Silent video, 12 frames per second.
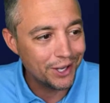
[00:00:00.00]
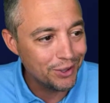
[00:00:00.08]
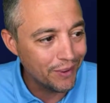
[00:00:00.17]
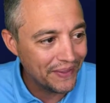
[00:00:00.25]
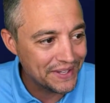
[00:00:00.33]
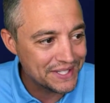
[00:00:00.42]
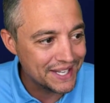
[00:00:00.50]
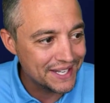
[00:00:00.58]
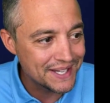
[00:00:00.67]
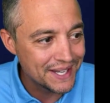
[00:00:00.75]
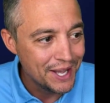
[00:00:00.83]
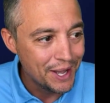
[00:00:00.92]
you what this
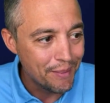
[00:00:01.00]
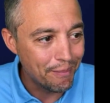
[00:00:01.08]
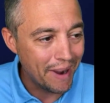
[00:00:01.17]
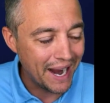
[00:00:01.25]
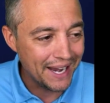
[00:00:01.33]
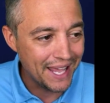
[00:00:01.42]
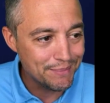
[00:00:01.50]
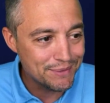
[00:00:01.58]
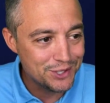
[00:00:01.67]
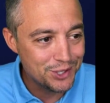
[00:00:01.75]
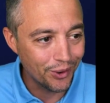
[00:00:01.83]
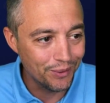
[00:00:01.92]
is. My name's
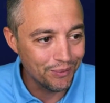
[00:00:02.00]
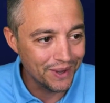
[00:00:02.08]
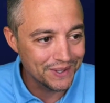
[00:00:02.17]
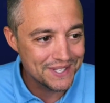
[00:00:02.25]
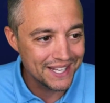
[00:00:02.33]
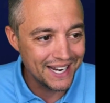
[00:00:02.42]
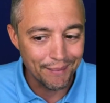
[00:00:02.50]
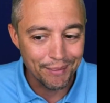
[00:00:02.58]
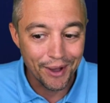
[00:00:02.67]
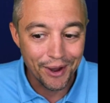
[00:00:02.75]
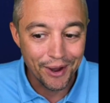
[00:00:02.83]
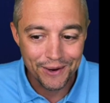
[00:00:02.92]
Jordan Wilson. I'm the
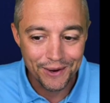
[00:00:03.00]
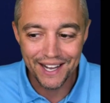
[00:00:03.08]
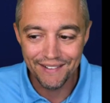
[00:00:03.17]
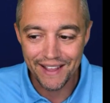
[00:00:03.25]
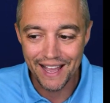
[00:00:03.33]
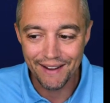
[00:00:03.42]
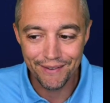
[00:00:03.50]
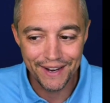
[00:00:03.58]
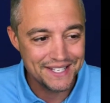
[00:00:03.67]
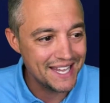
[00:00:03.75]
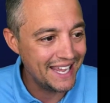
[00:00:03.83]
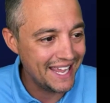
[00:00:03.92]
host of
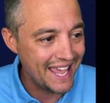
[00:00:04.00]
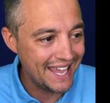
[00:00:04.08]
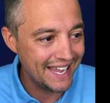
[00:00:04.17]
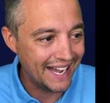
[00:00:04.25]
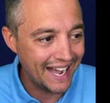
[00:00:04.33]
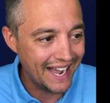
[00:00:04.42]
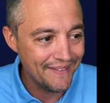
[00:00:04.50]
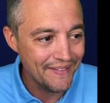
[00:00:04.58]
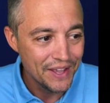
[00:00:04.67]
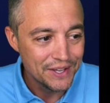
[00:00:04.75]
Everyday AI.